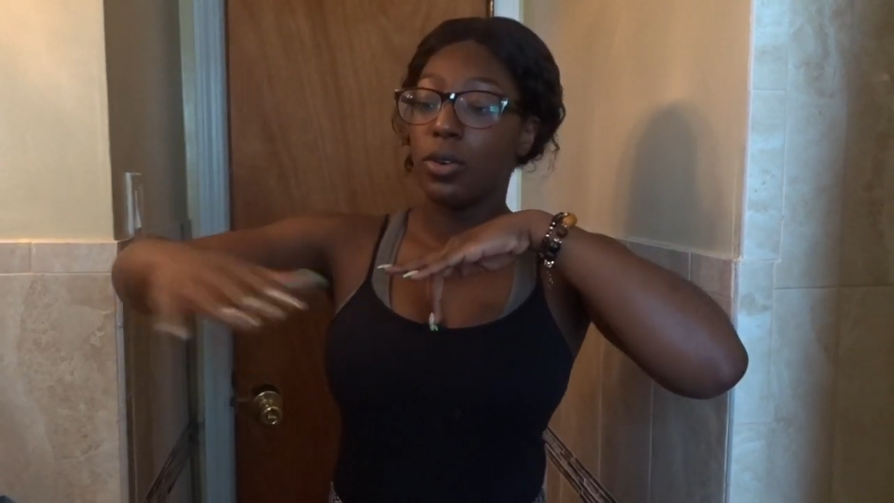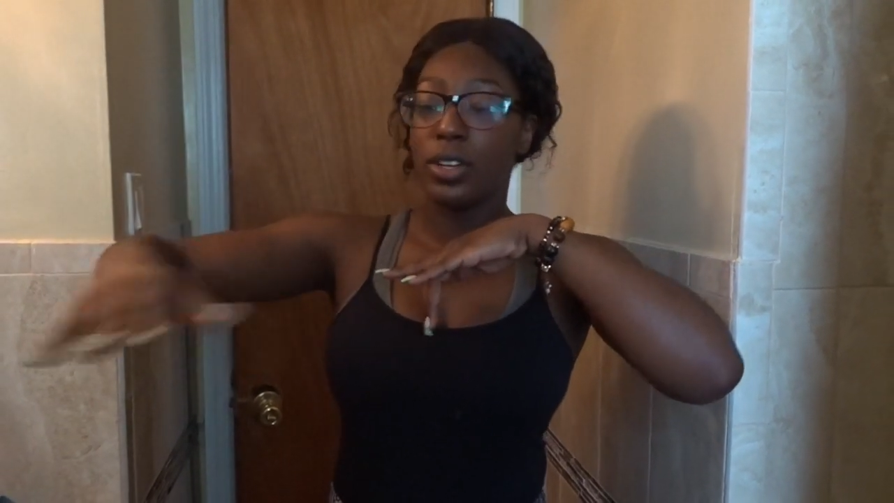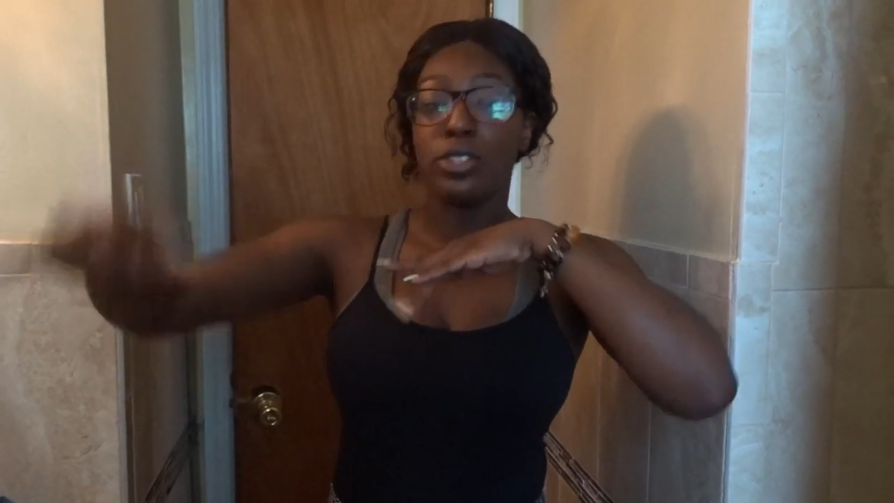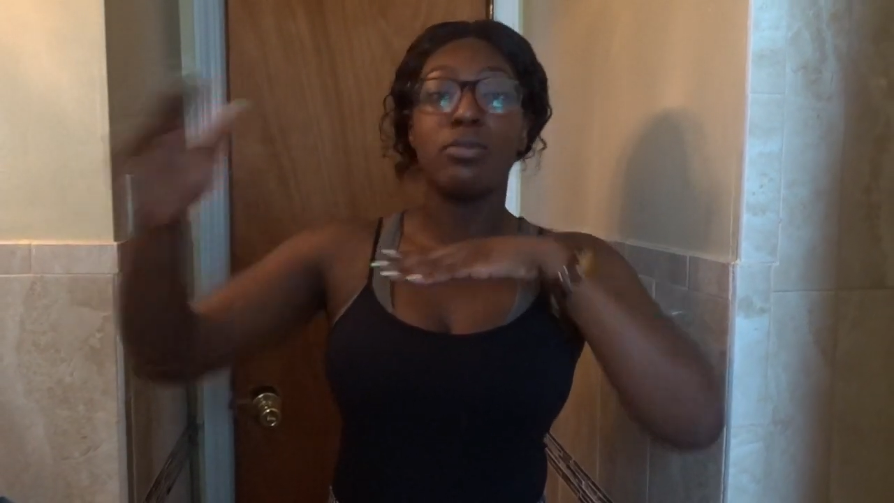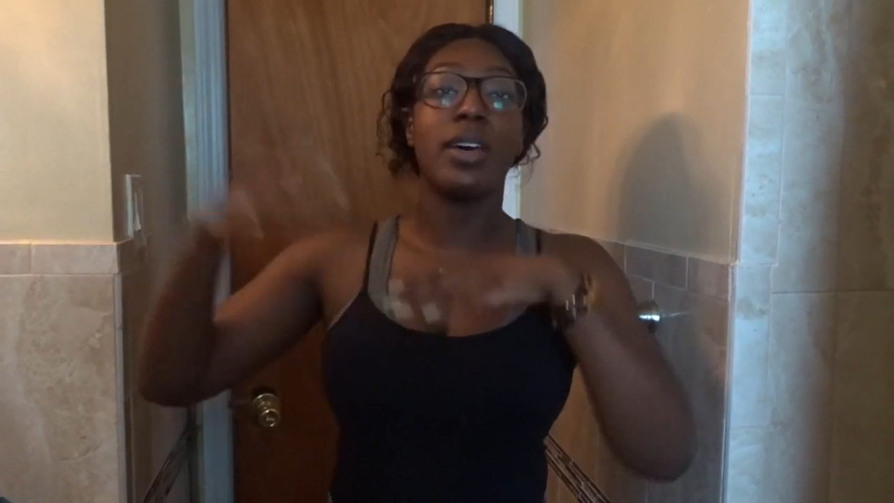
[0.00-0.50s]

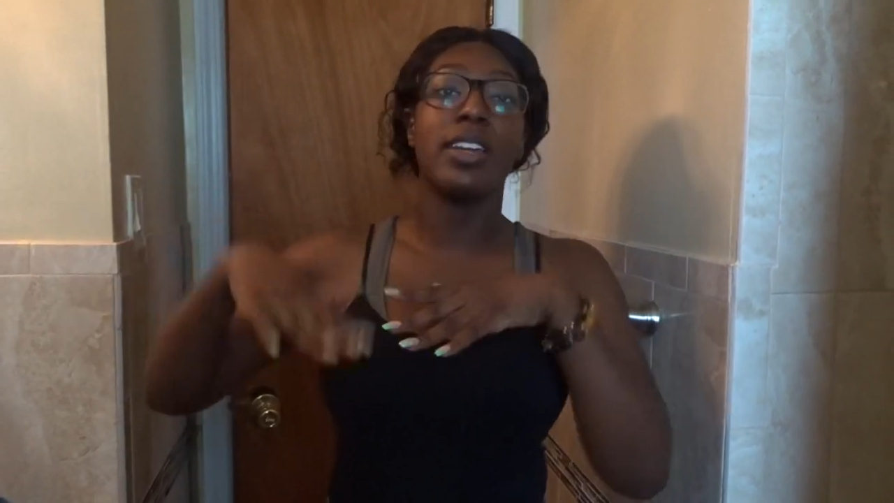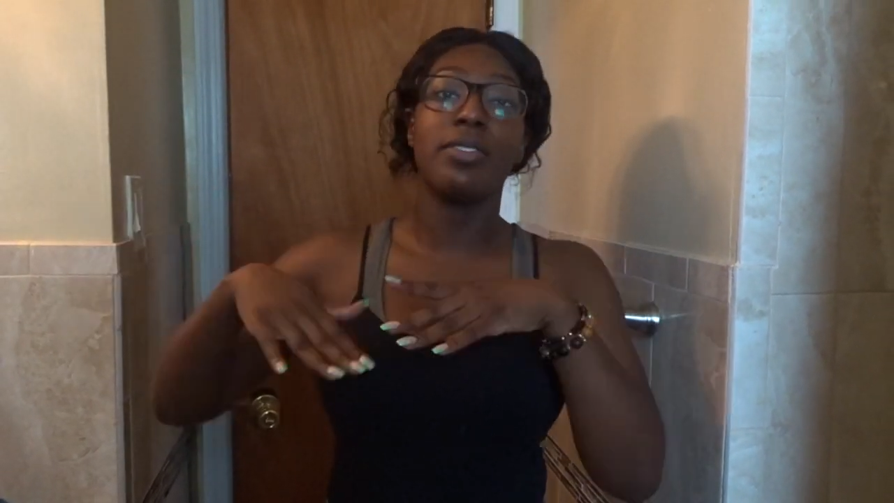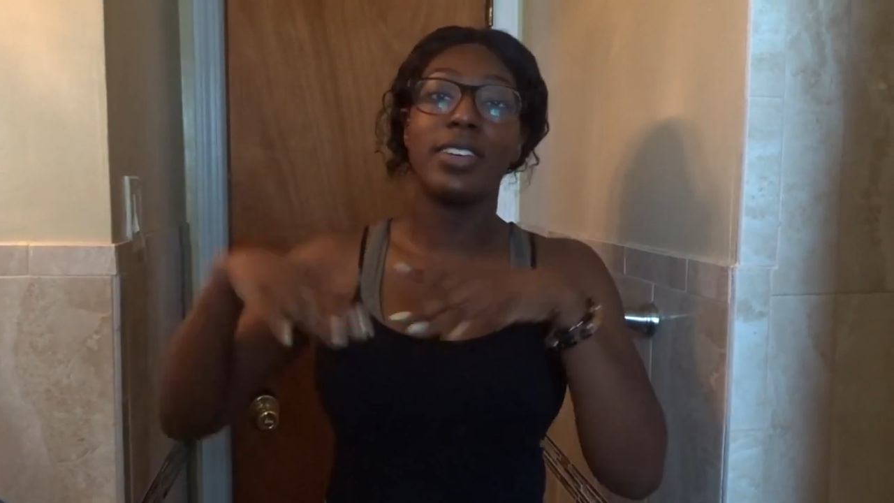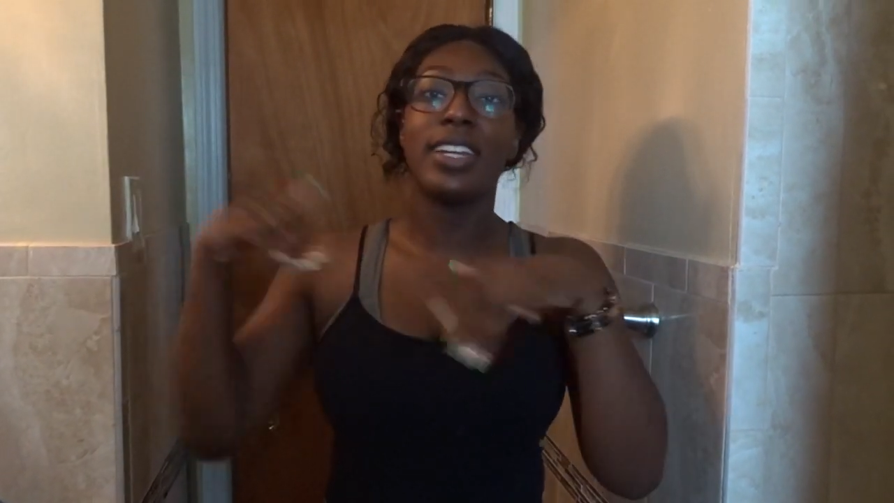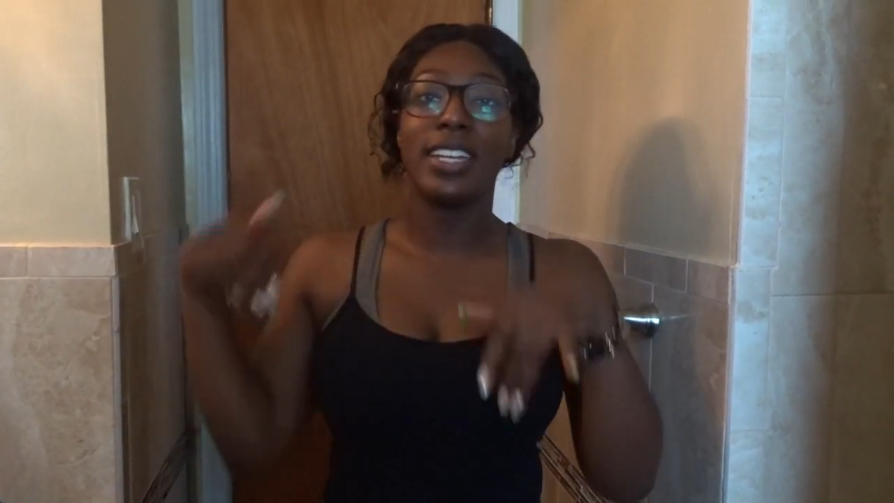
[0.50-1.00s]
oil's
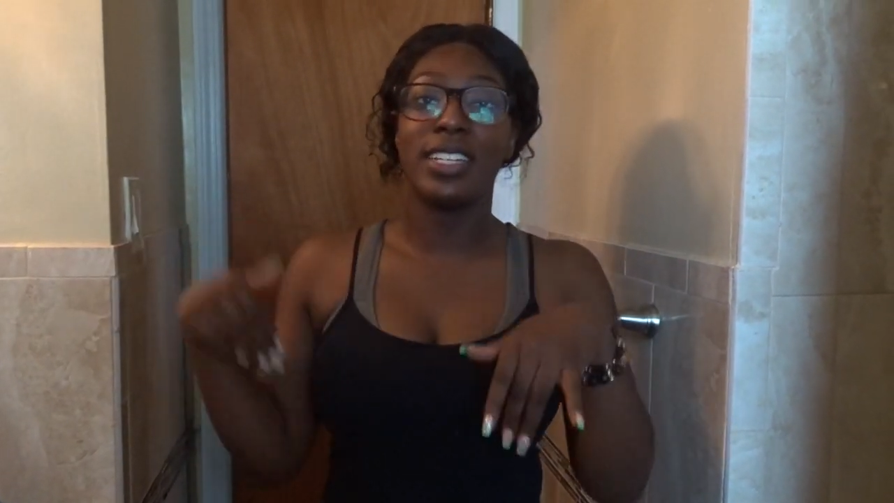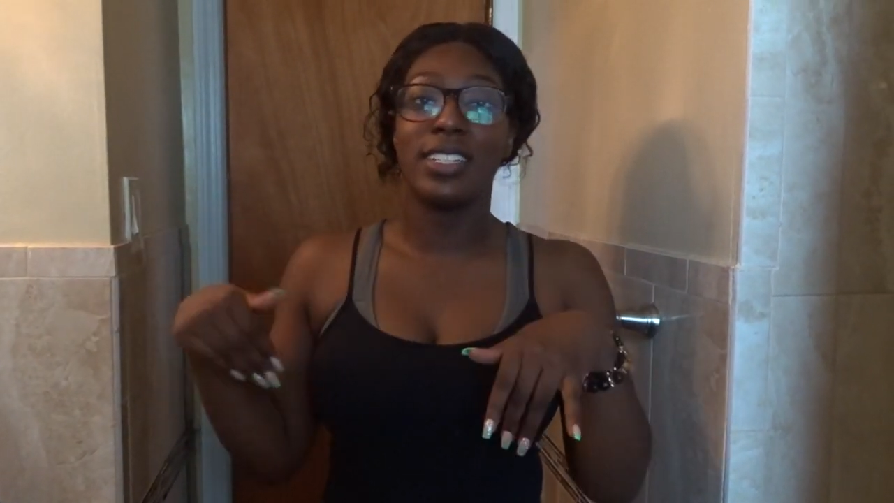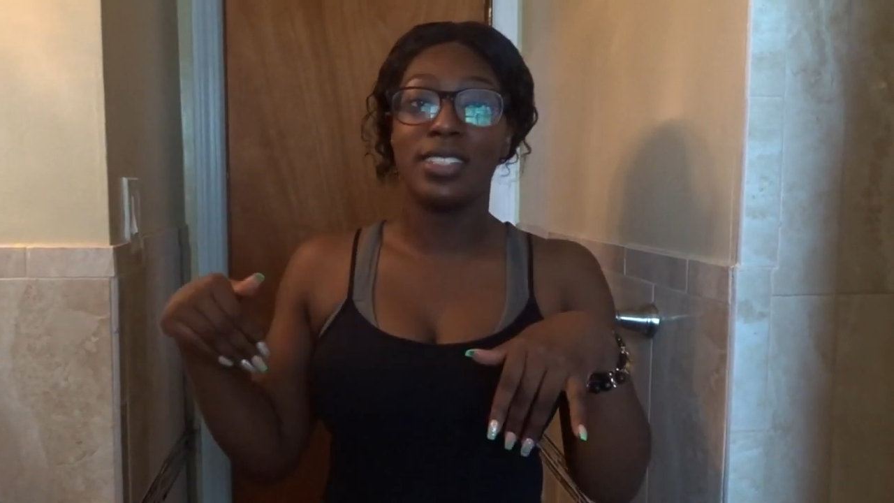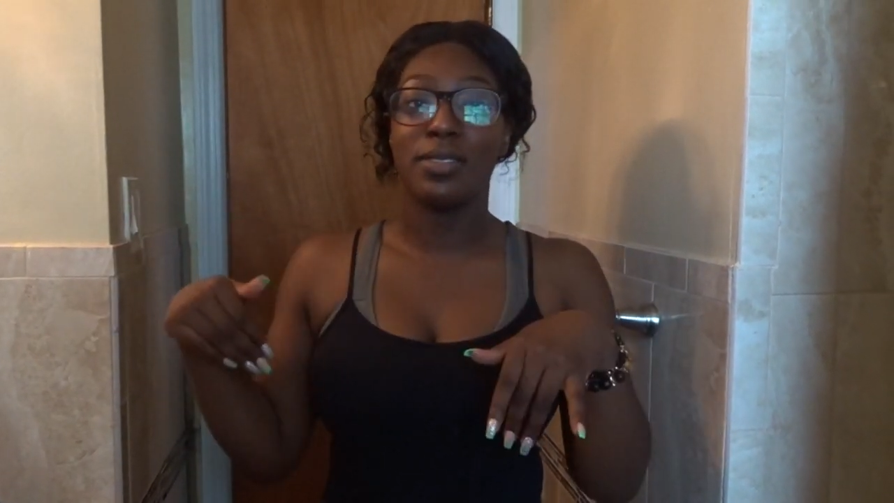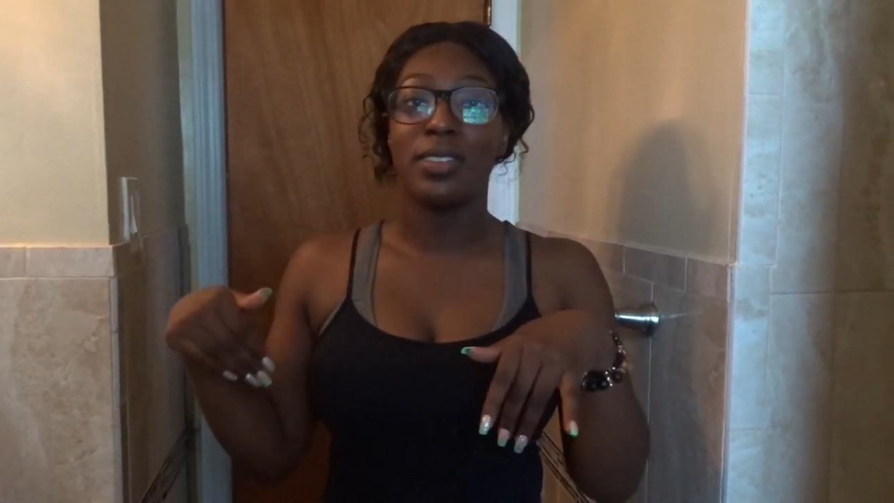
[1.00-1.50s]
benefit
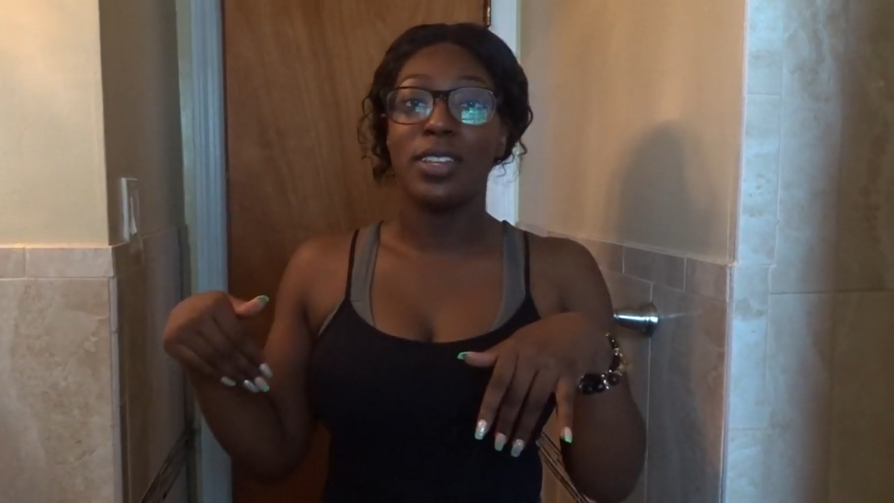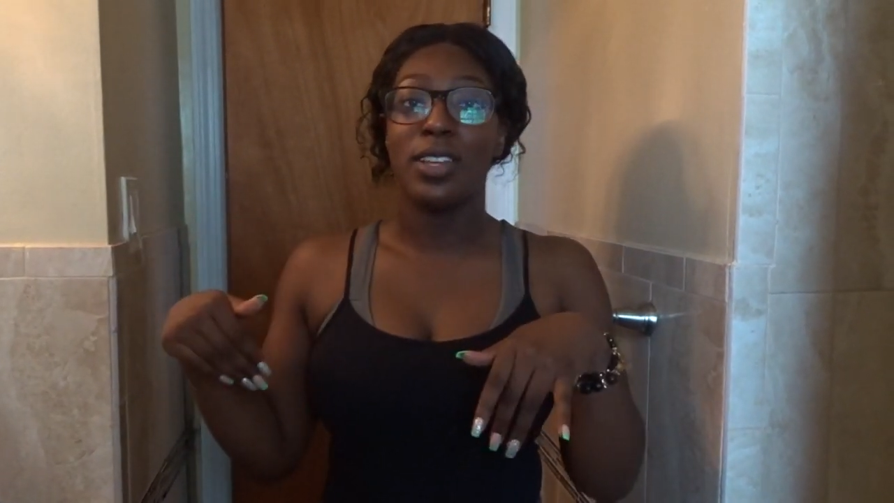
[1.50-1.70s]
is.